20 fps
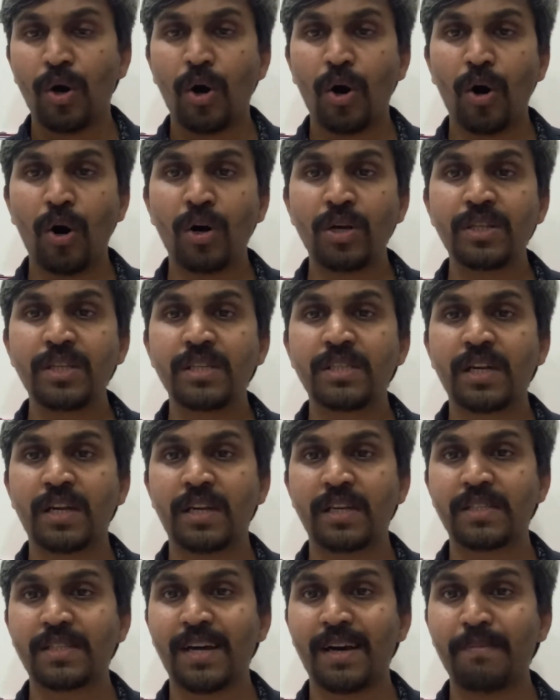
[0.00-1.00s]
All these are
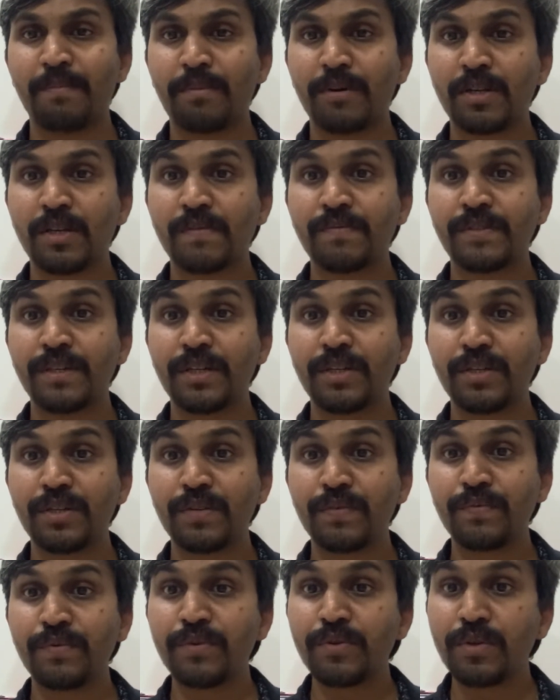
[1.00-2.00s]
examples of
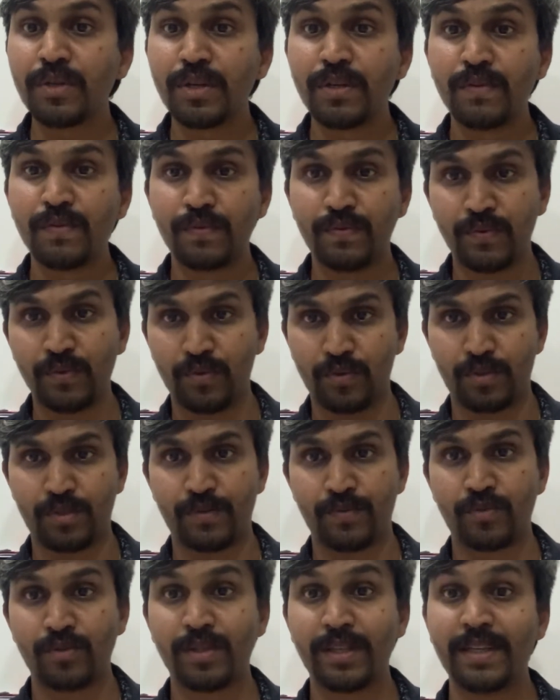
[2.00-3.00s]
centrifugal force.
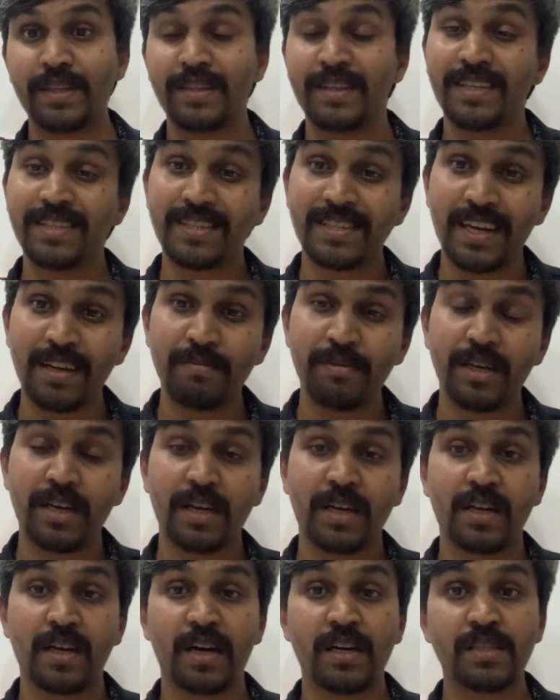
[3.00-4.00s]
So this time they
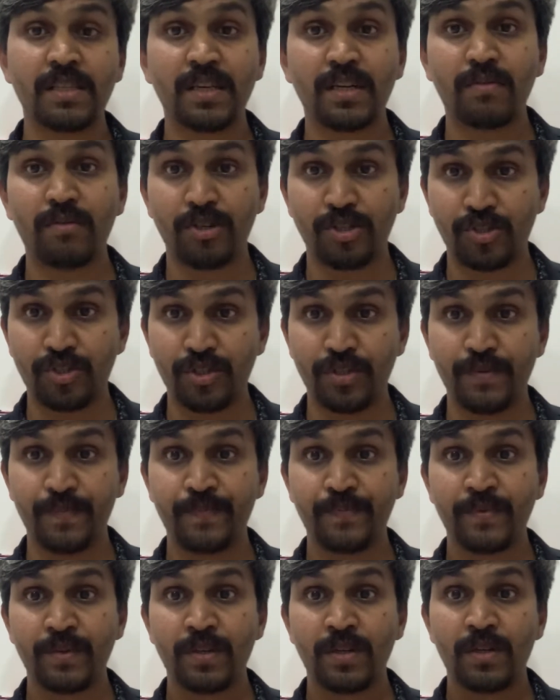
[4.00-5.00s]
can ask the question,
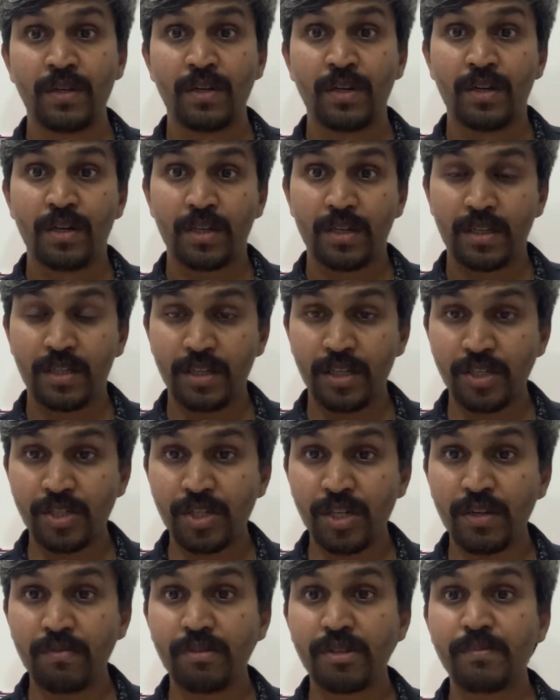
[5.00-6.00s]
okay,
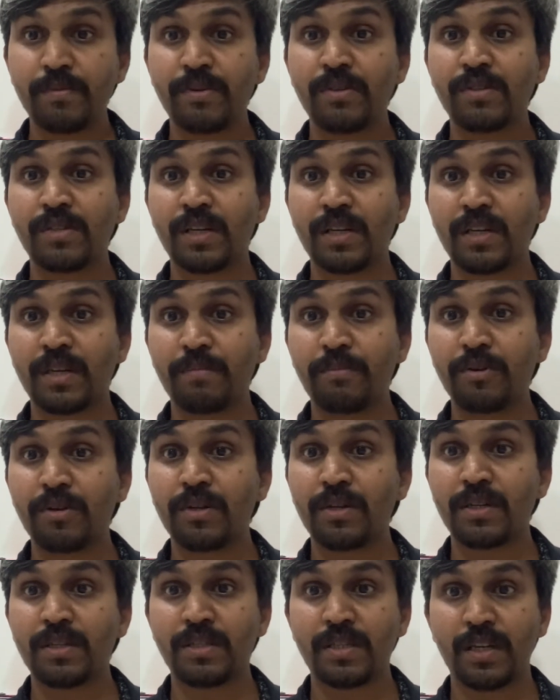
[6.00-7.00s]
distinguish between
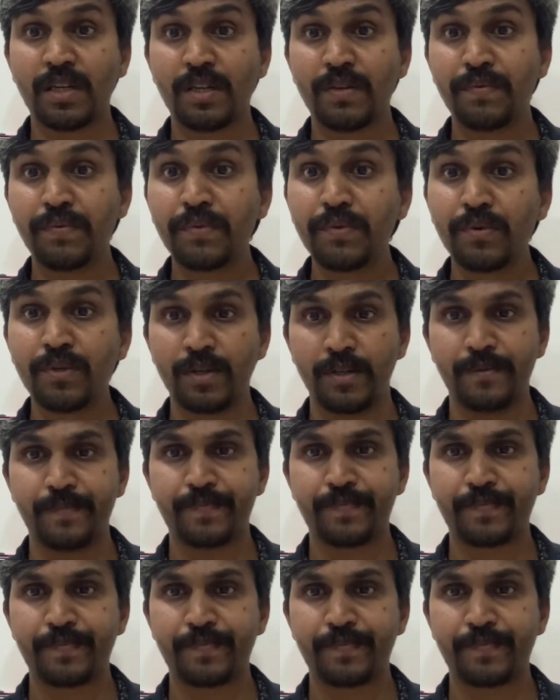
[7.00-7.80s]
centripetal and centrifugal.